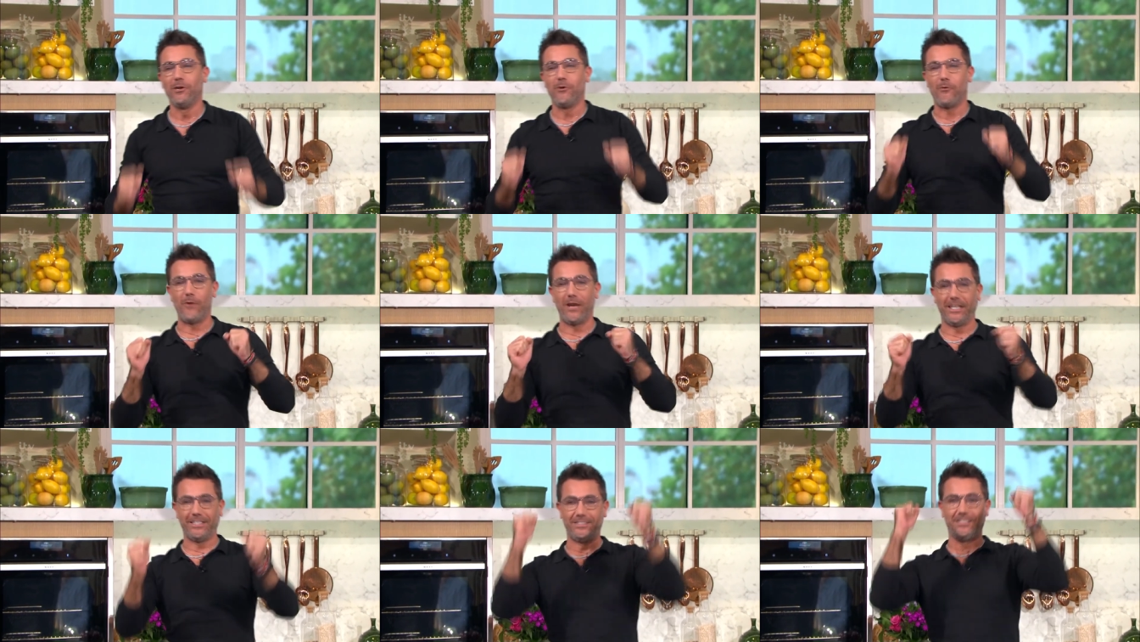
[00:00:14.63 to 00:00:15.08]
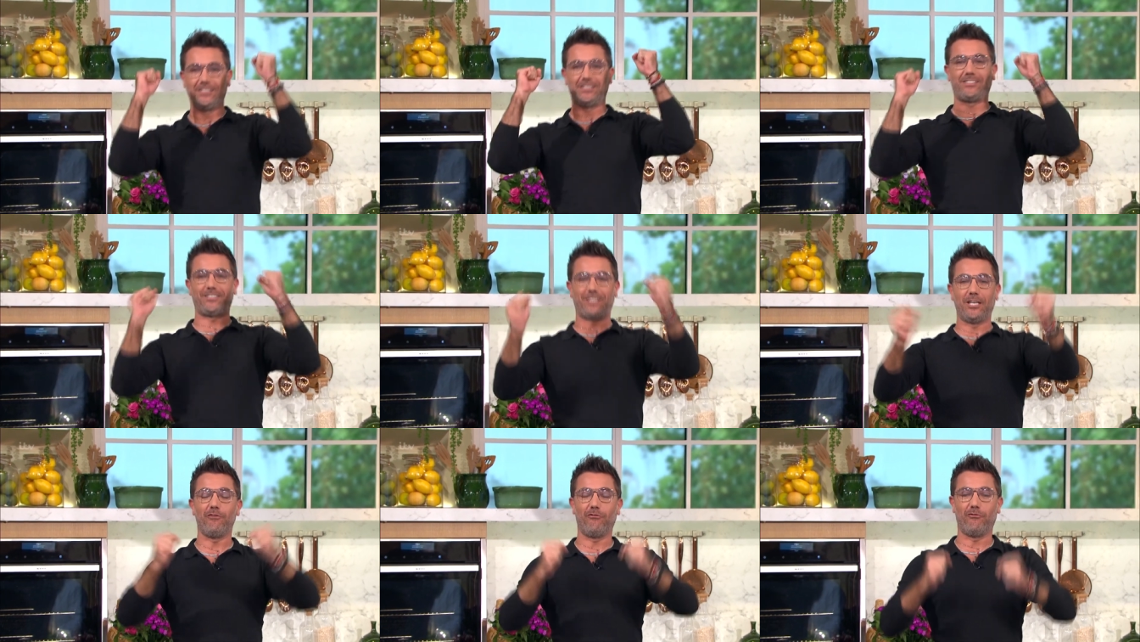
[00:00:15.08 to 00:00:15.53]
with
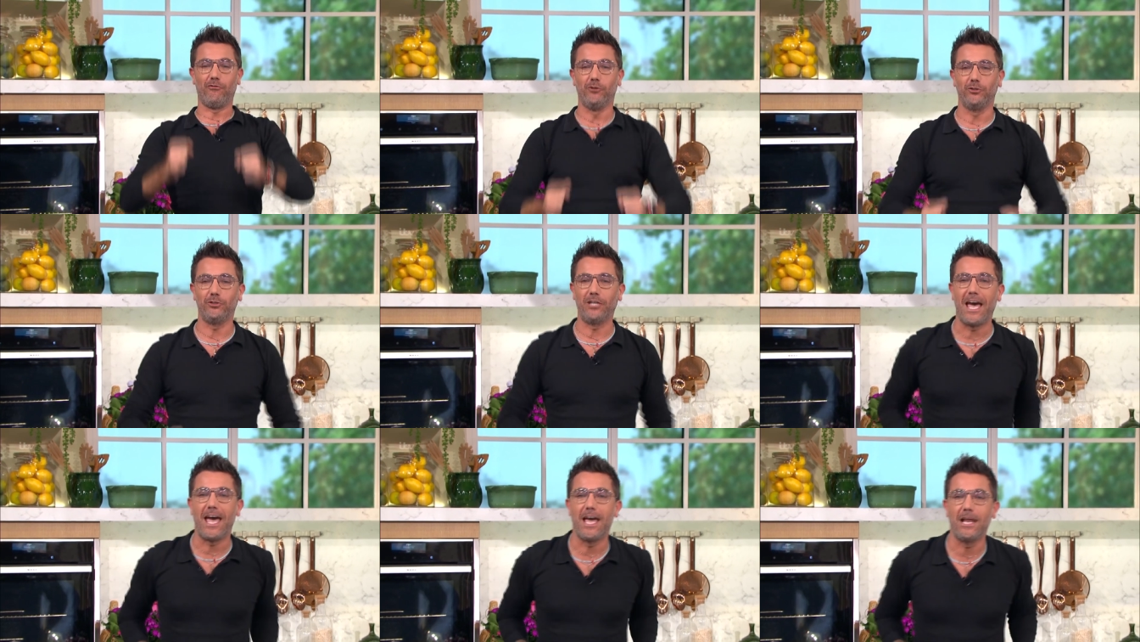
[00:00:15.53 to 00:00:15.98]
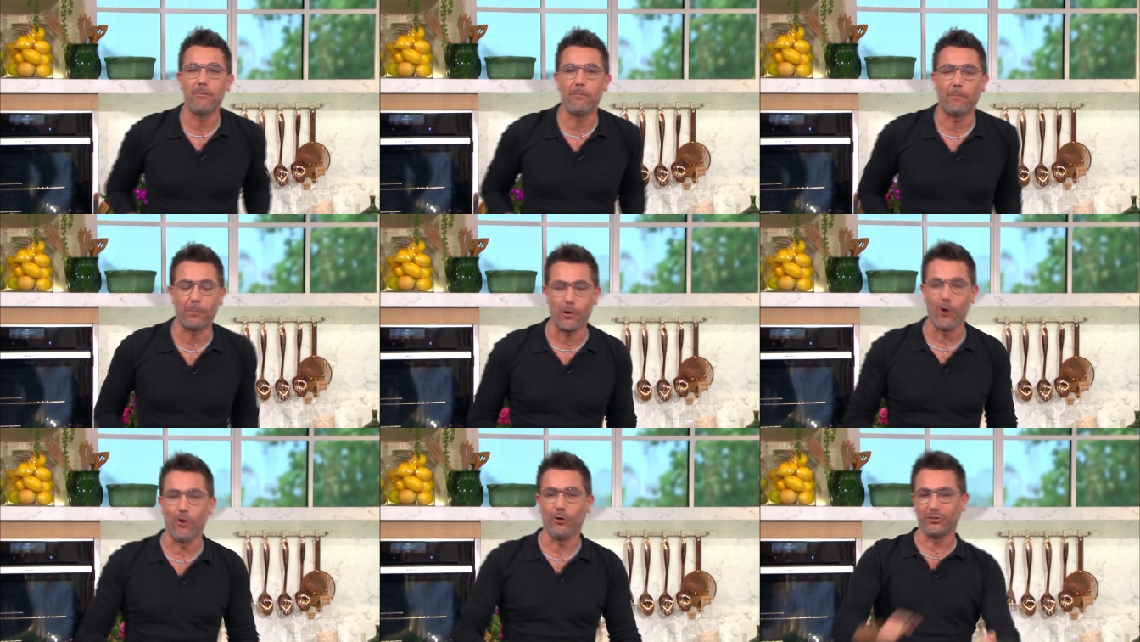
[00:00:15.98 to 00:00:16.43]
seafood and
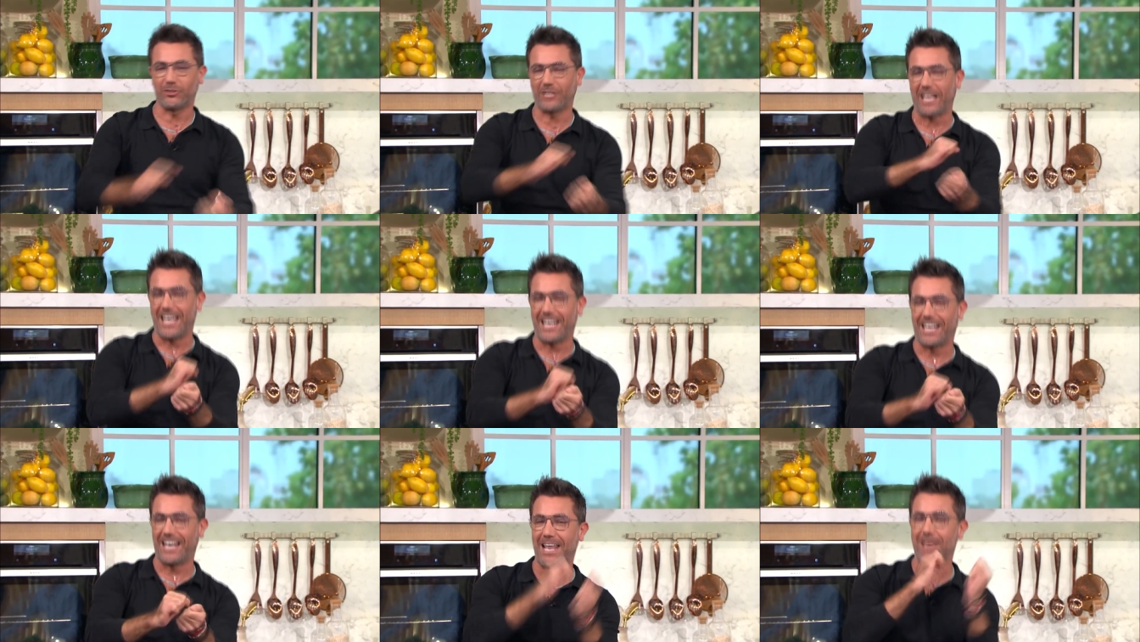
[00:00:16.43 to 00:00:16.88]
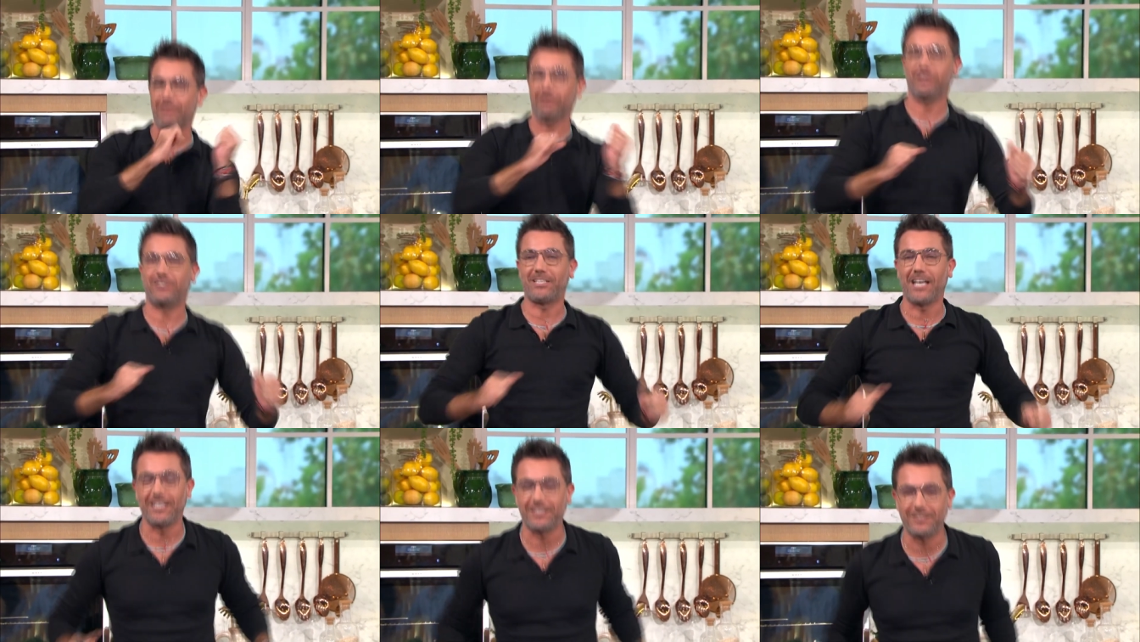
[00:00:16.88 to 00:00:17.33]
prawns and
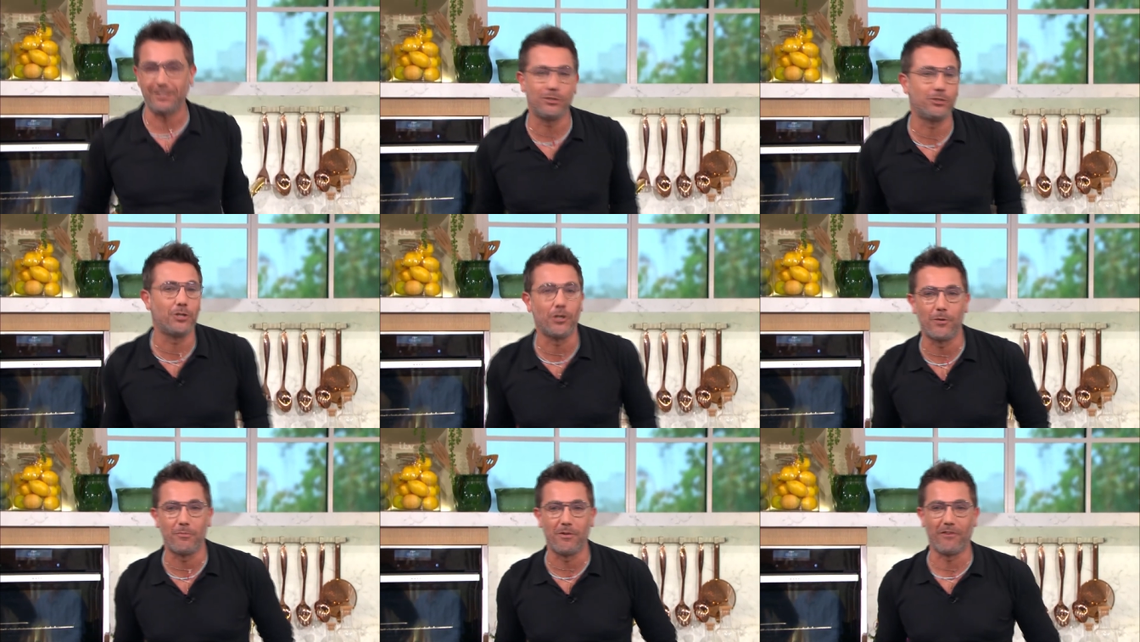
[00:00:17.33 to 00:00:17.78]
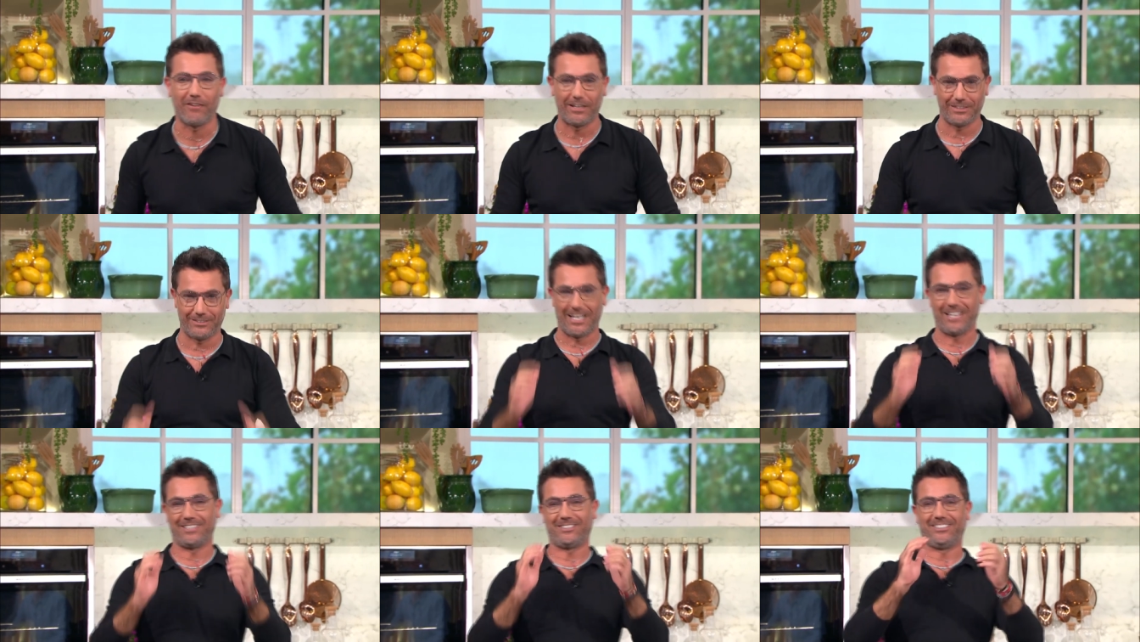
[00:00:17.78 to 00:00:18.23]
lemon zest. It's gonna be
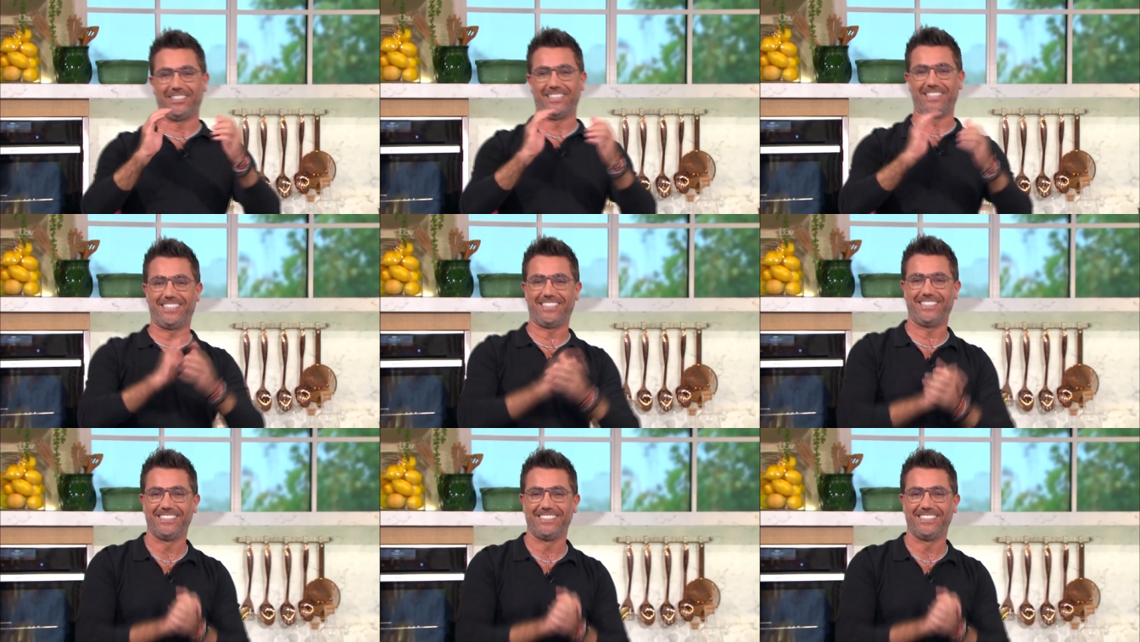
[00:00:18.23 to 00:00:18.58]
fantastic.